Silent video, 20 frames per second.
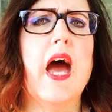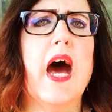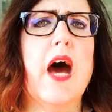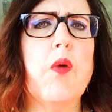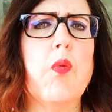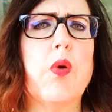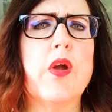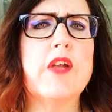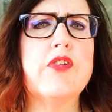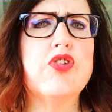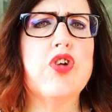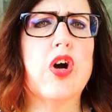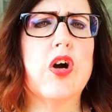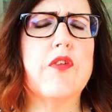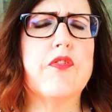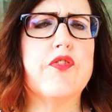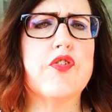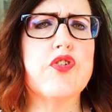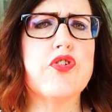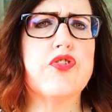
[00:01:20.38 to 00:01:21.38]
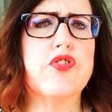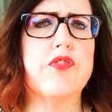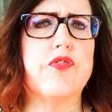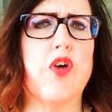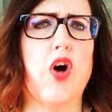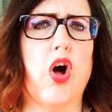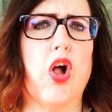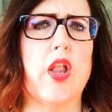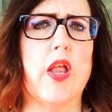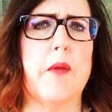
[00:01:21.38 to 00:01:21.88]
I want to talk first of
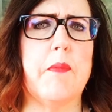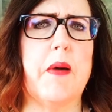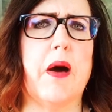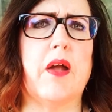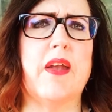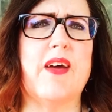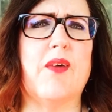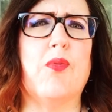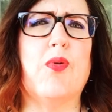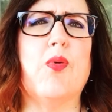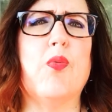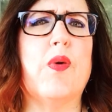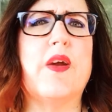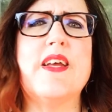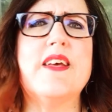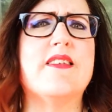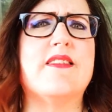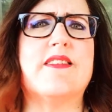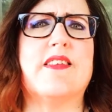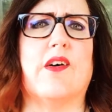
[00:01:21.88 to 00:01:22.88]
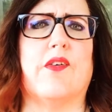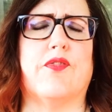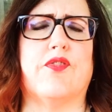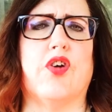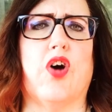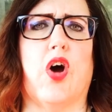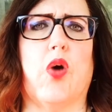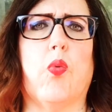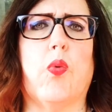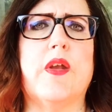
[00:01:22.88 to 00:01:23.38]
all about, well, what is
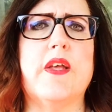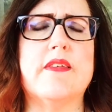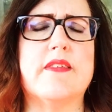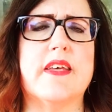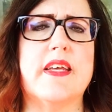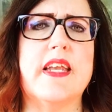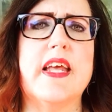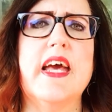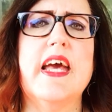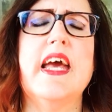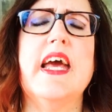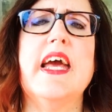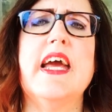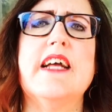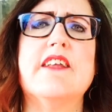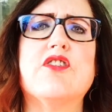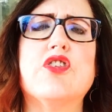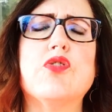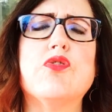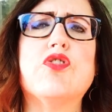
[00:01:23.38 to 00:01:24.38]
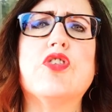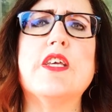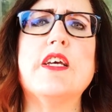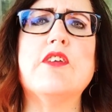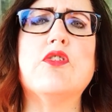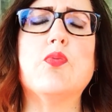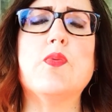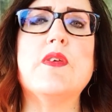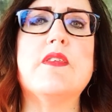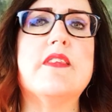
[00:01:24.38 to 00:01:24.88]
self-talk? What is it? It's those
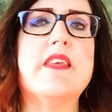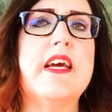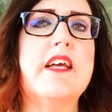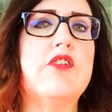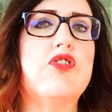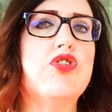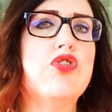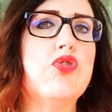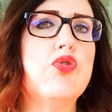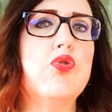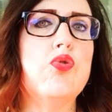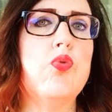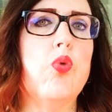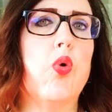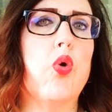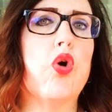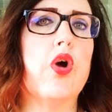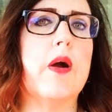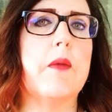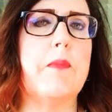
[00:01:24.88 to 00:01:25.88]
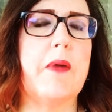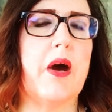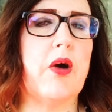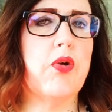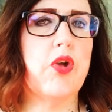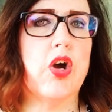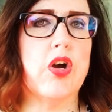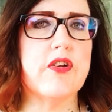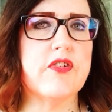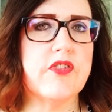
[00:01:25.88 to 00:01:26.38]
things we say to or
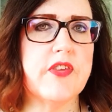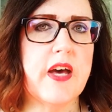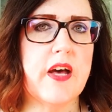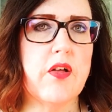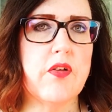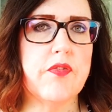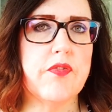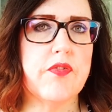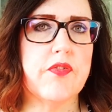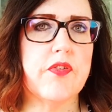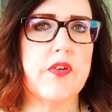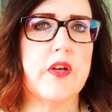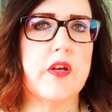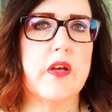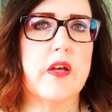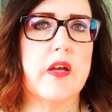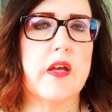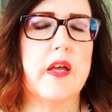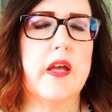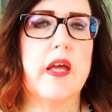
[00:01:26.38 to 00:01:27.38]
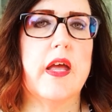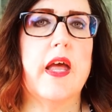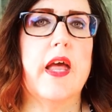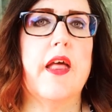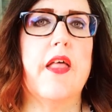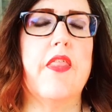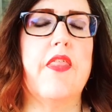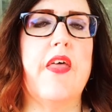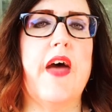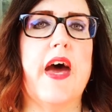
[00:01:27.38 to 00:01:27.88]
about ourselves
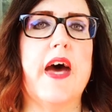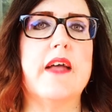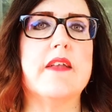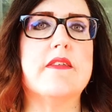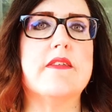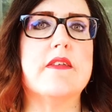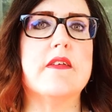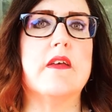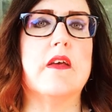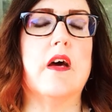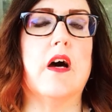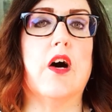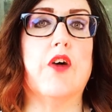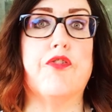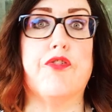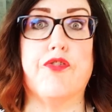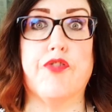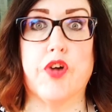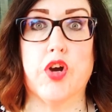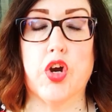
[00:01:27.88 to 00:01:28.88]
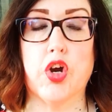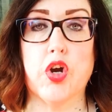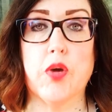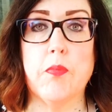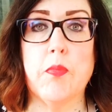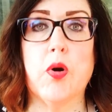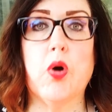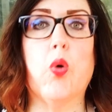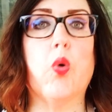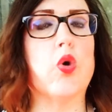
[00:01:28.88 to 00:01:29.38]
that
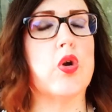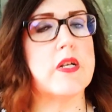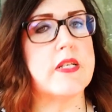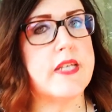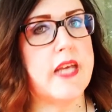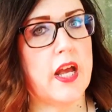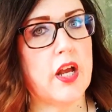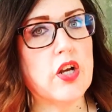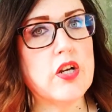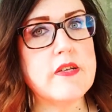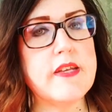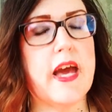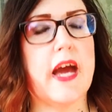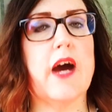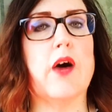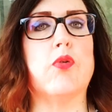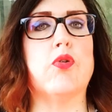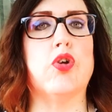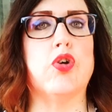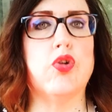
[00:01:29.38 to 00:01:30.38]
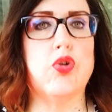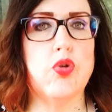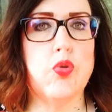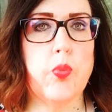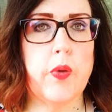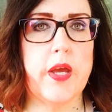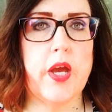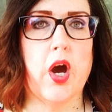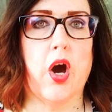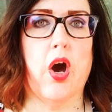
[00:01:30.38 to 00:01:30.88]
affirm or tear down who
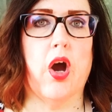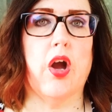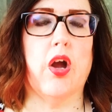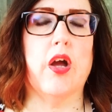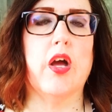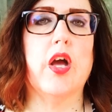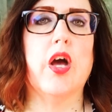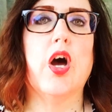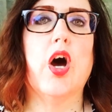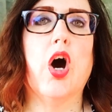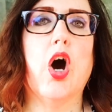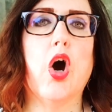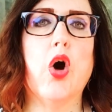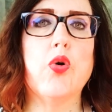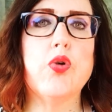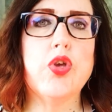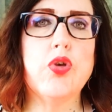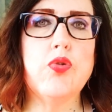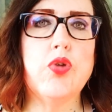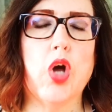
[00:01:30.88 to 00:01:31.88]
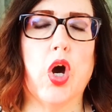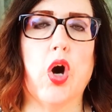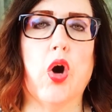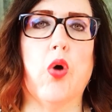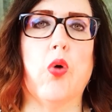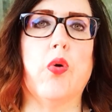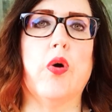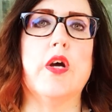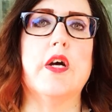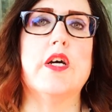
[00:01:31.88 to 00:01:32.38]
we are. Oh, you
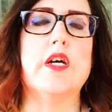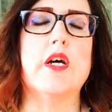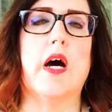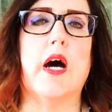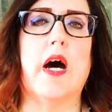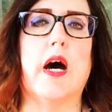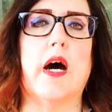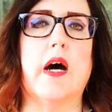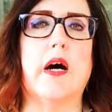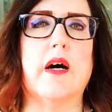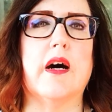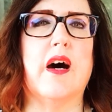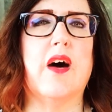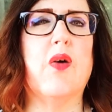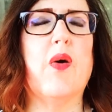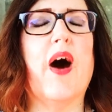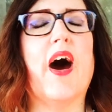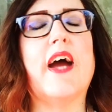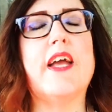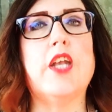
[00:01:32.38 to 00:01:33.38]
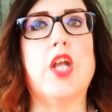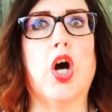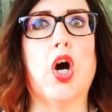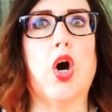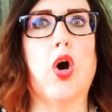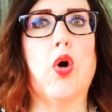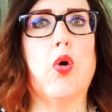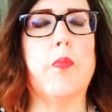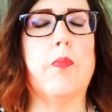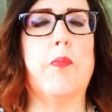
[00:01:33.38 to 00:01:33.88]
know, I
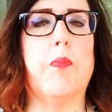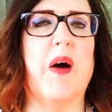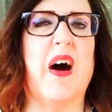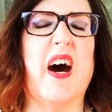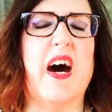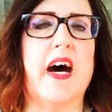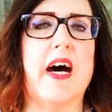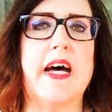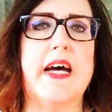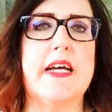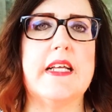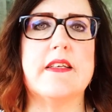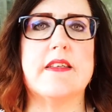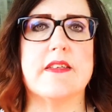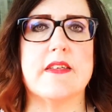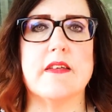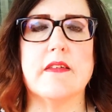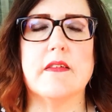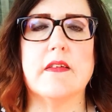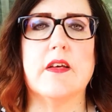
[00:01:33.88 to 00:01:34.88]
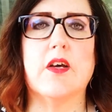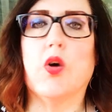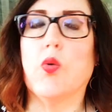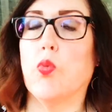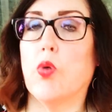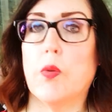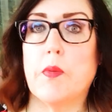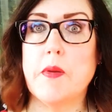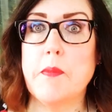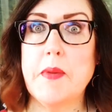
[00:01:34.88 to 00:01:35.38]
know, but
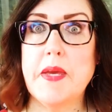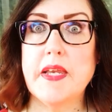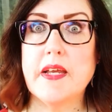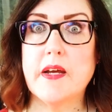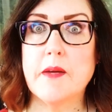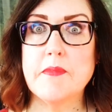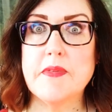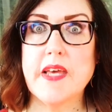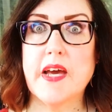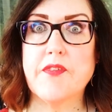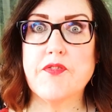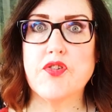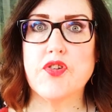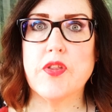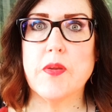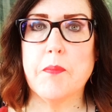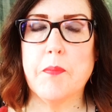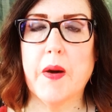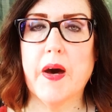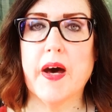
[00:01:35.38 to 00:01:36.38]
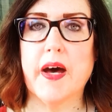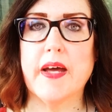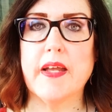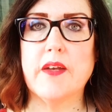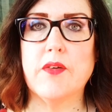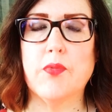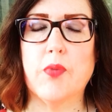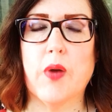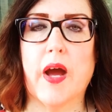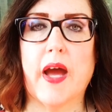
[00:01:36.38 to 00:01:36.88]
what we mean comes after the but,
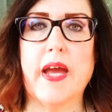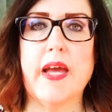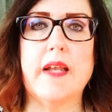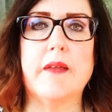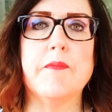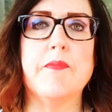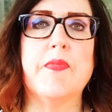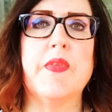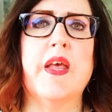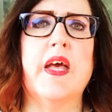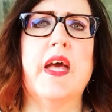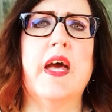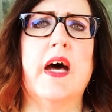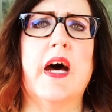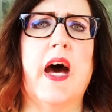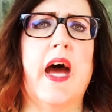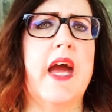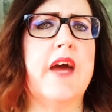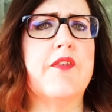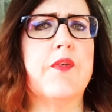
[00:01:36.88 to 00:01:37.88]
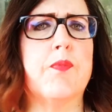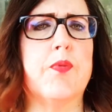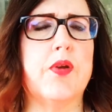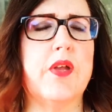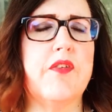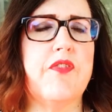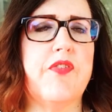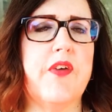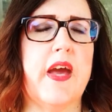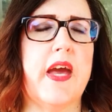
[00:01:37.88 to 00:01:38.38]
right? I have a
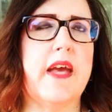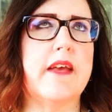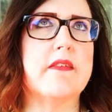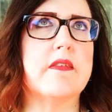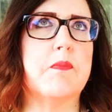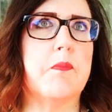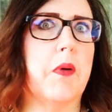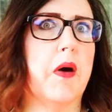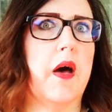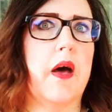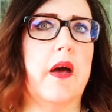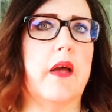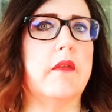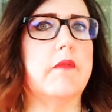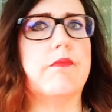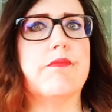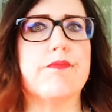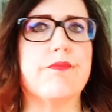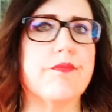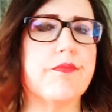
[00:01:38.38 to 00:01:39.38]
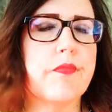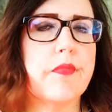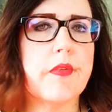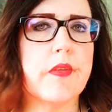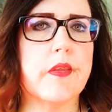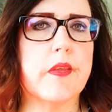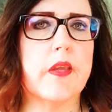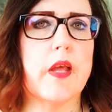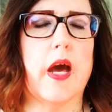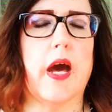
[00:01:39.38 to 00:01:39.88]
pretty face, but
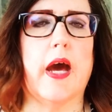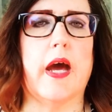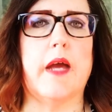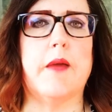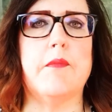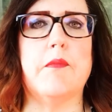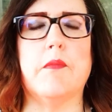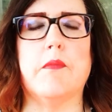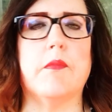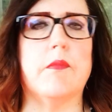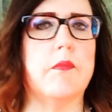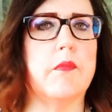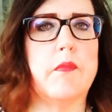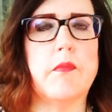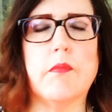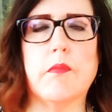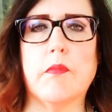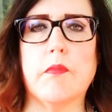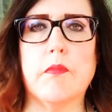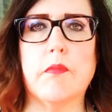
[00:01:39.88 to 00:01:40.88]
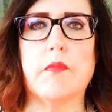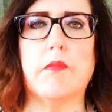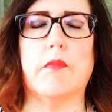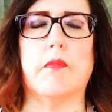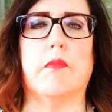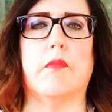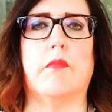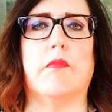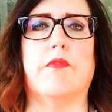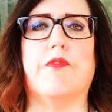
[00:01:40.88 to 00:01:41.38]
I'm
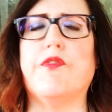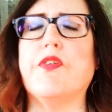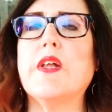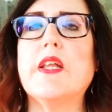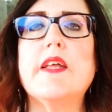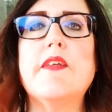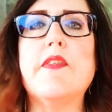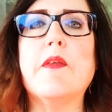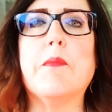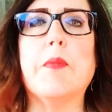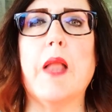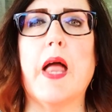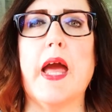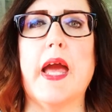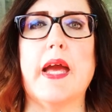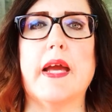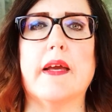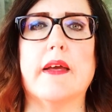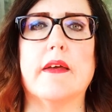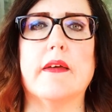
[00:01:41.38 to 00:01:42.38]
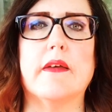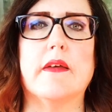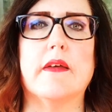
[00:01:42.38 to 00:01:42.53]
fill in the blank.